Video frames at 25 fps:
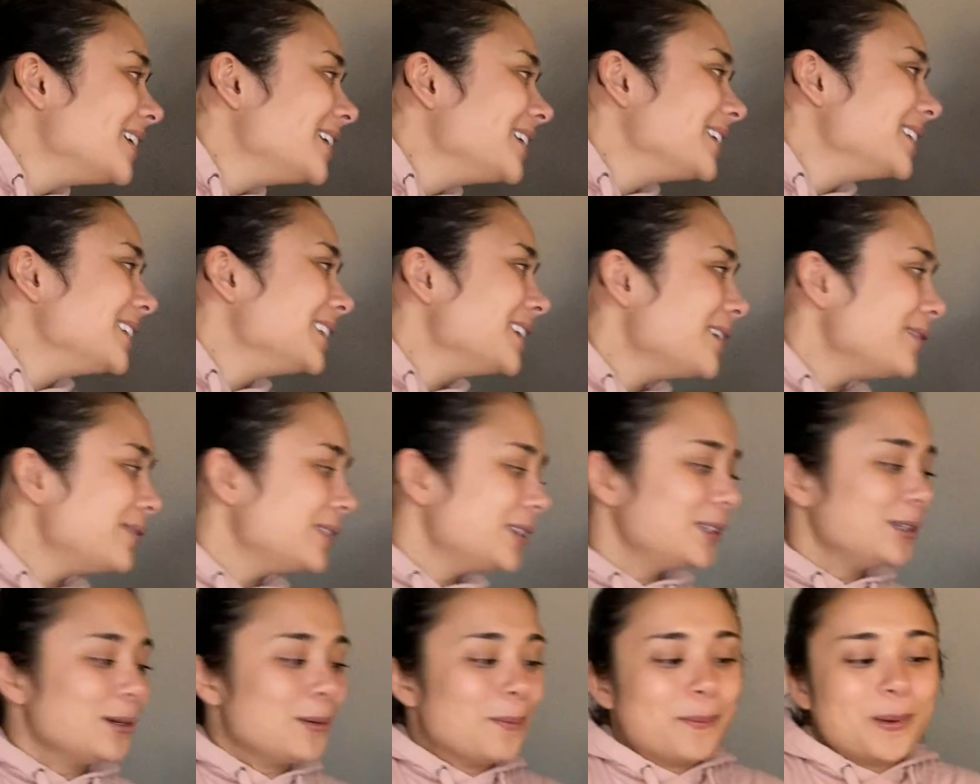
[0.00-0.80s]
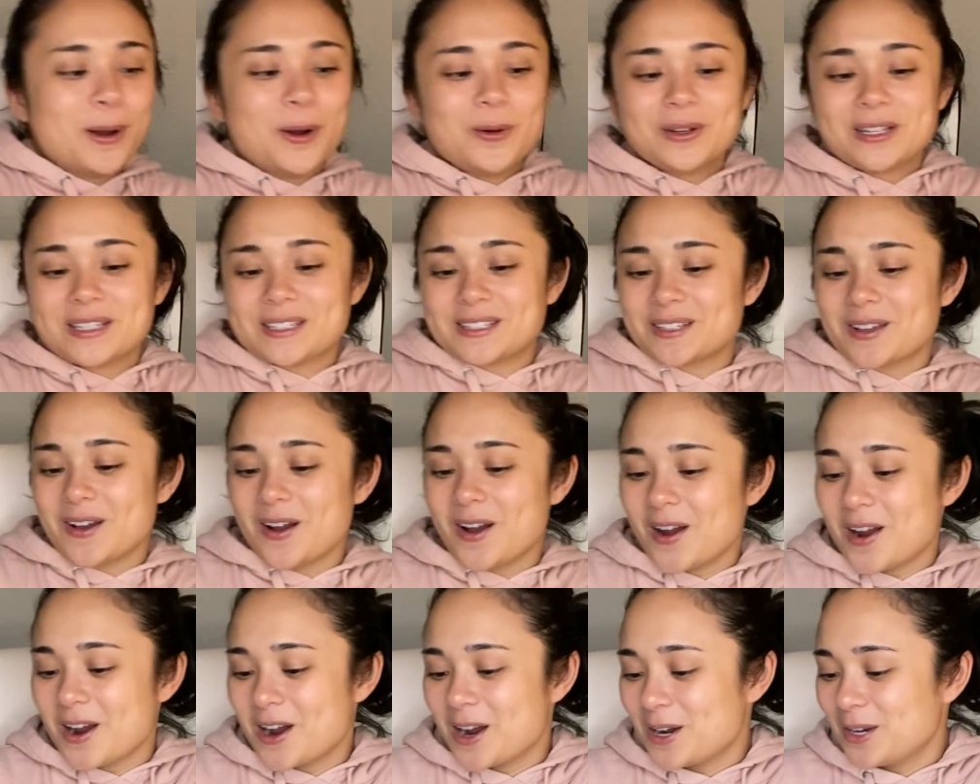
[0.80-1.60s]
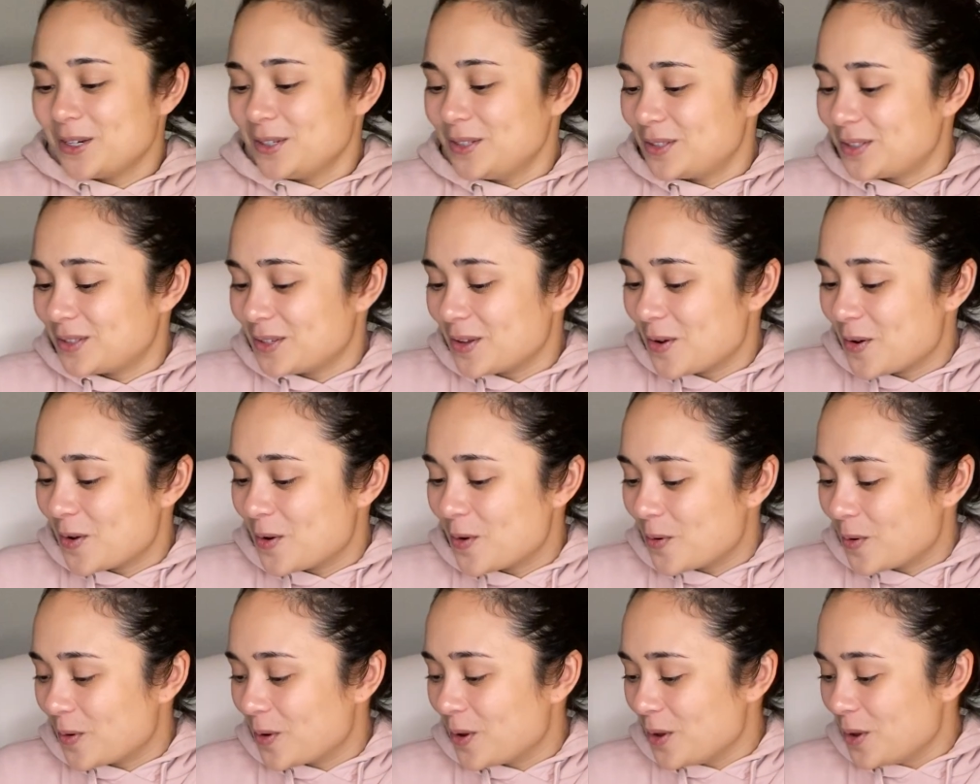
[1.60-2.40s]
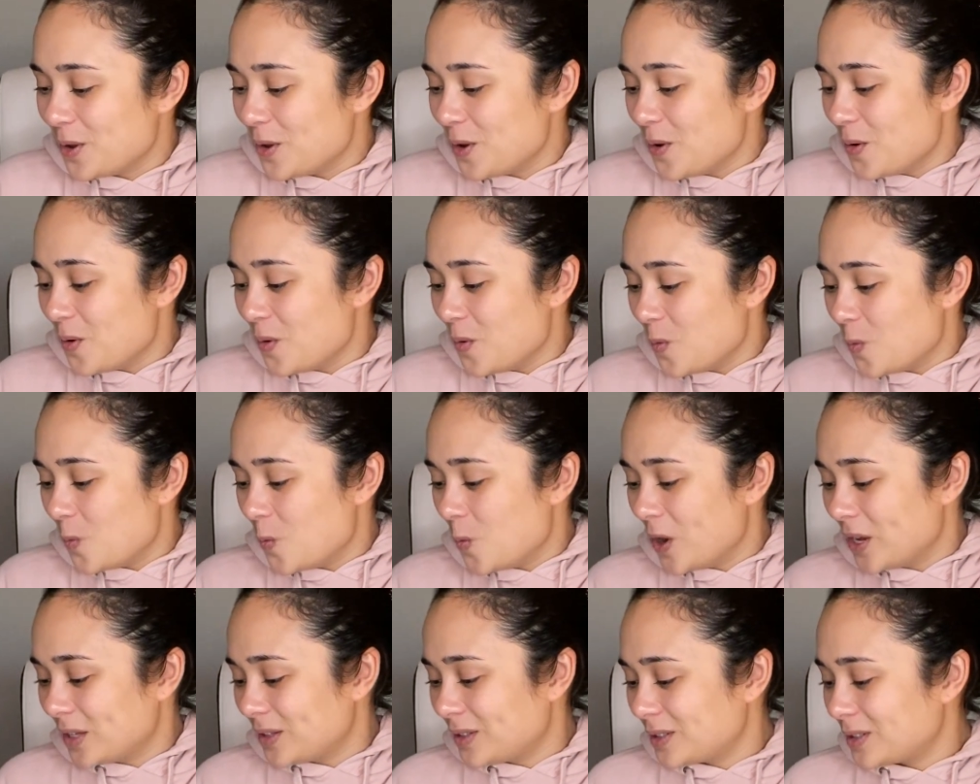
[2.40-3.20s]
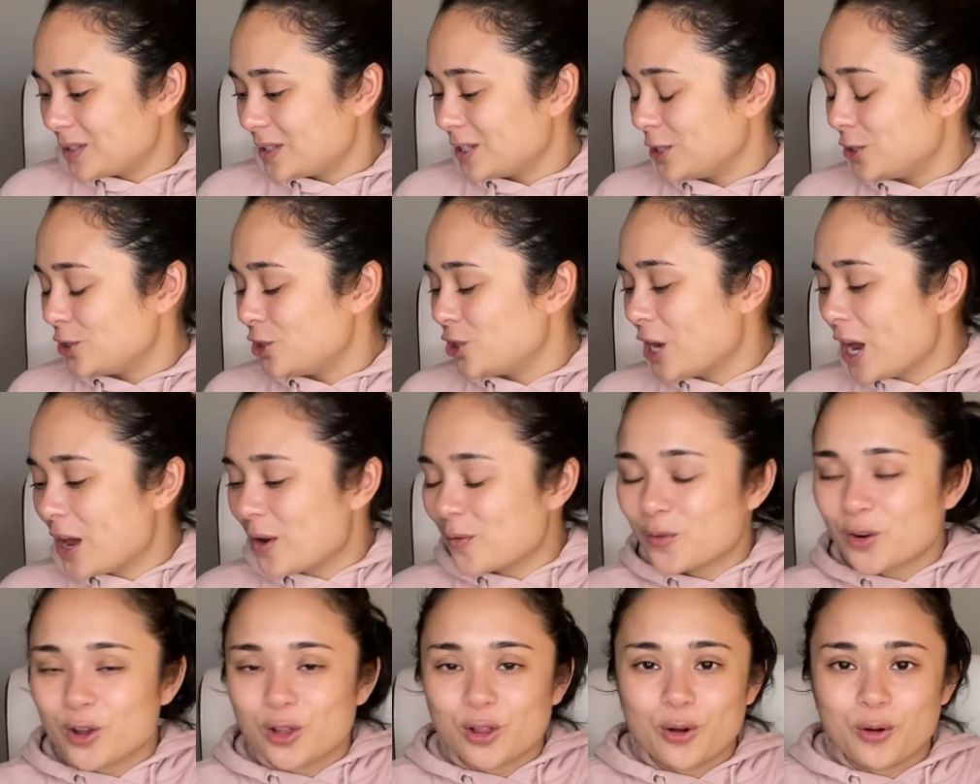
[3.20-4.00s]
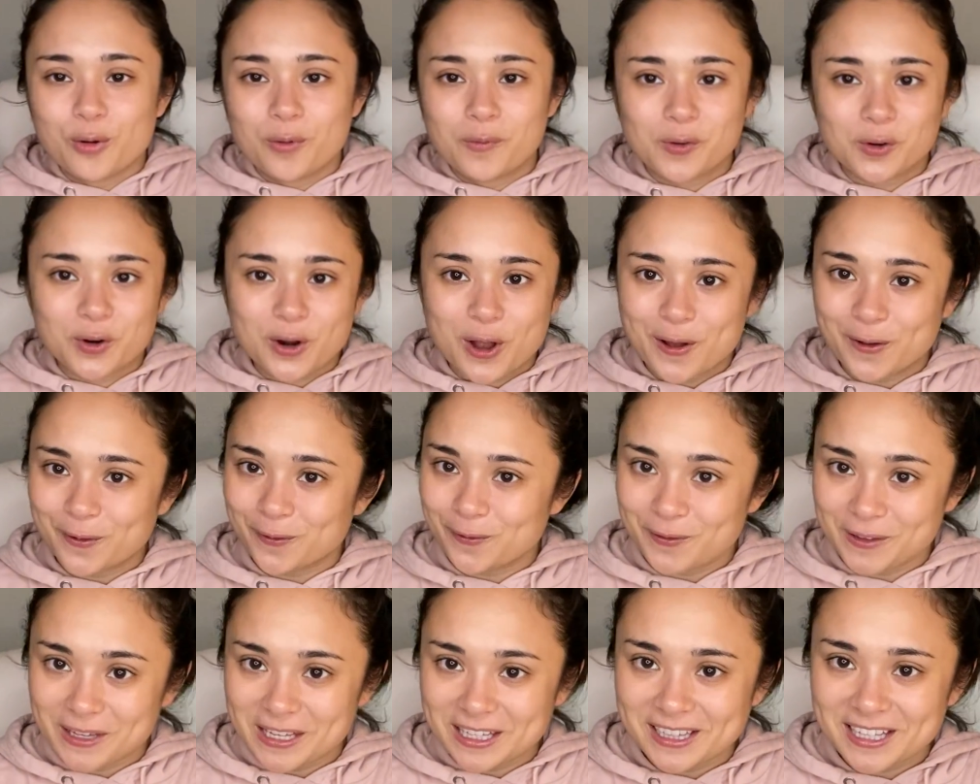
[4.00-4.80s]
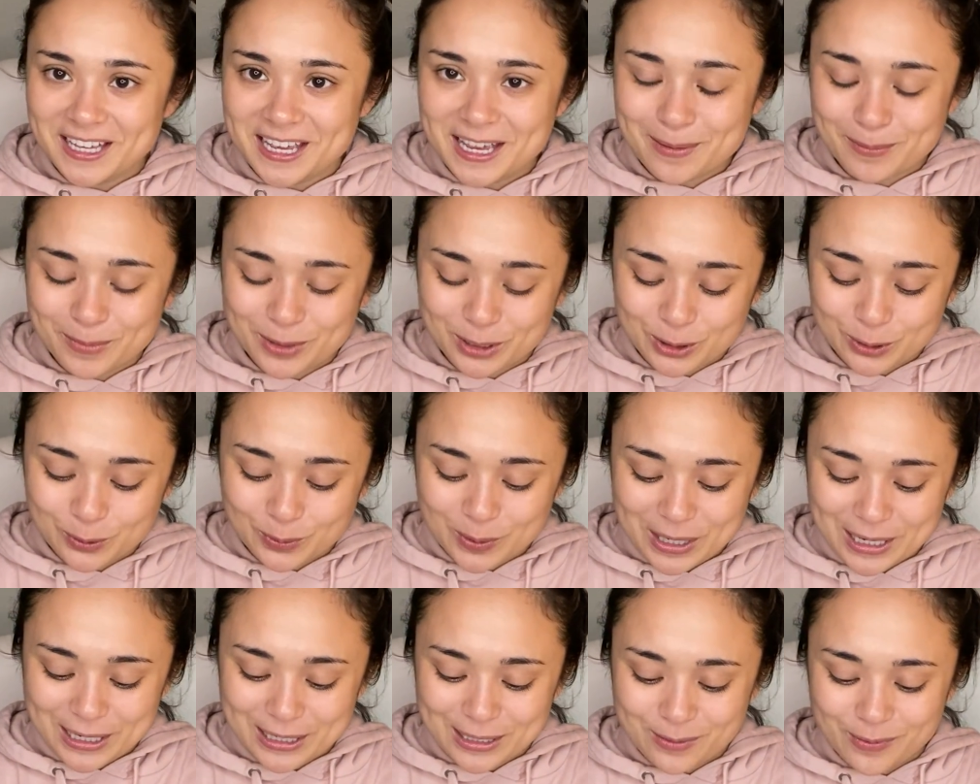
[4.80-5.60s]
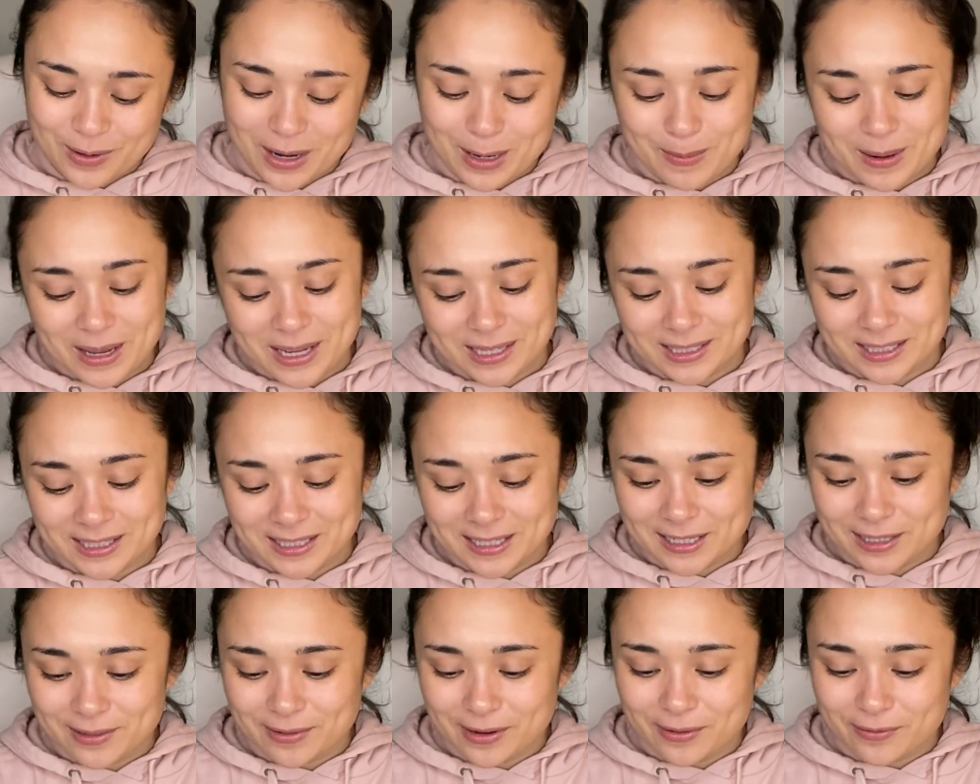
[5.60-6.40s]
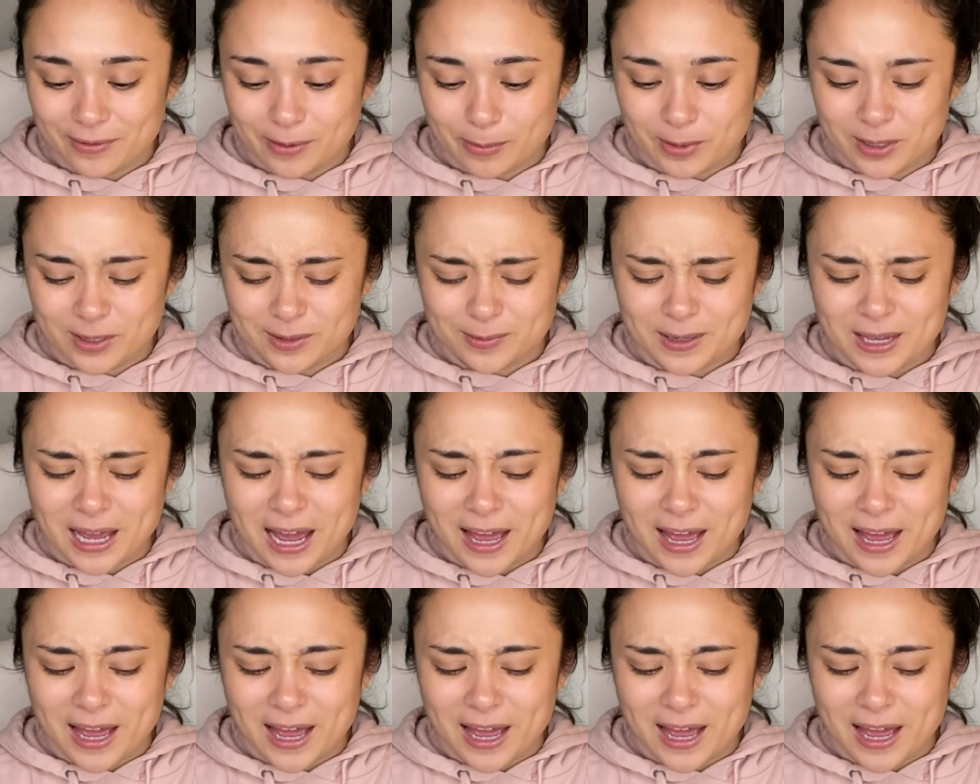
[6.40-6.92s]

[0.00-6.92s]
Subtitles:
I love a little bonus card. So what's the general overall feeling between Divine Masculine and Divine Feminine this week?